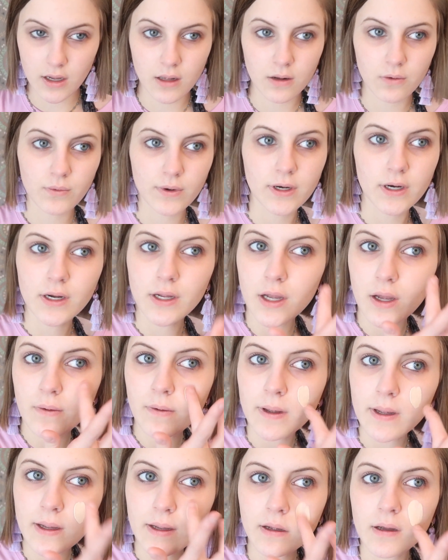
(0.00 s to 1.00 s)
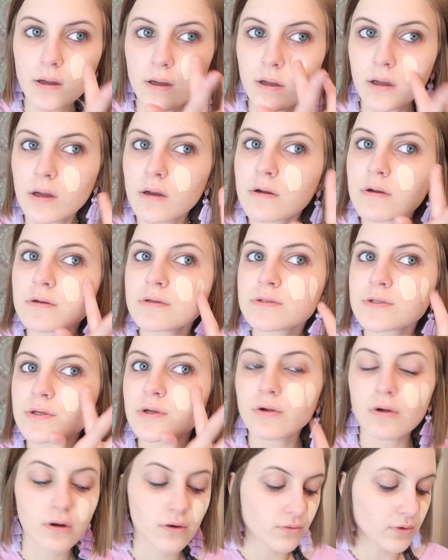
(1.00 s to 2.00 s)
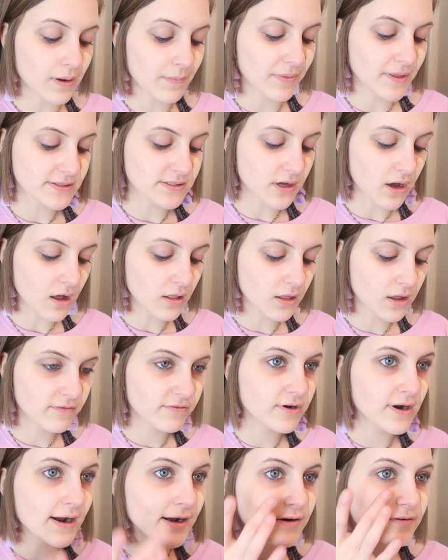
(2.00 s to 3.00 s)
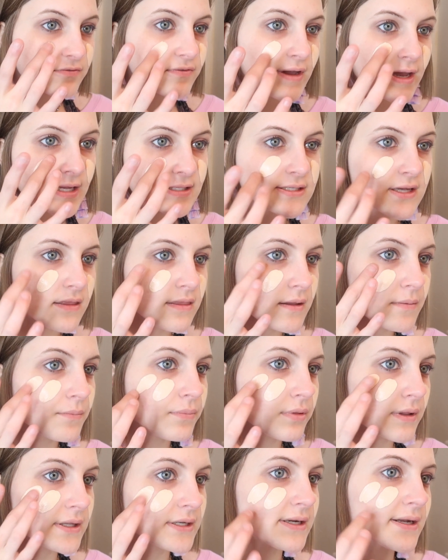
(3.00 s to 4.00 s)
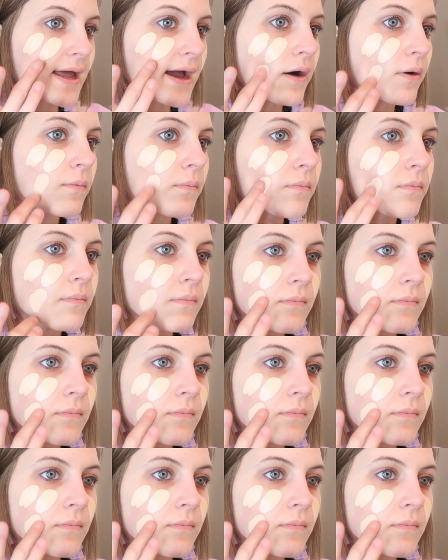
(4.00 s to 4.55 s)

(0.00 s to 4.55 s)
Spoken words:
and we're going to rub this all over our face and then blend it out.